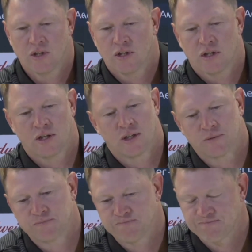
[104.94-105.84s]

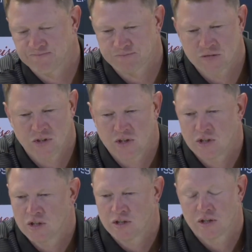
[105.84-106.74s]

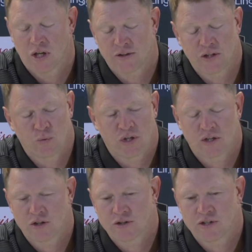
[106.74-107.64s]
I think we got
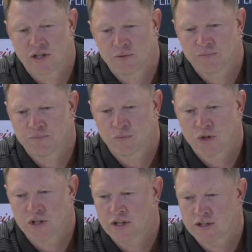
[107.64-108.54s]
a good team.
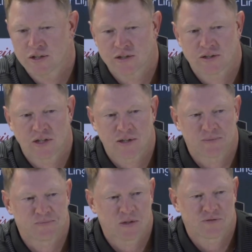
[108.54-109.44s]
We didn't get it done today.
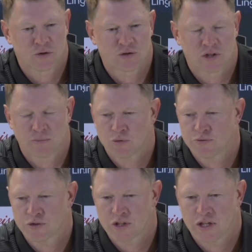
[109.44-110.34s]
I feel terrible
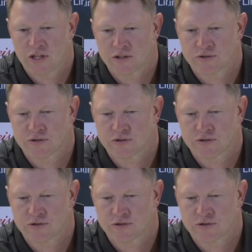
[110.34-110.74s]
for the guys.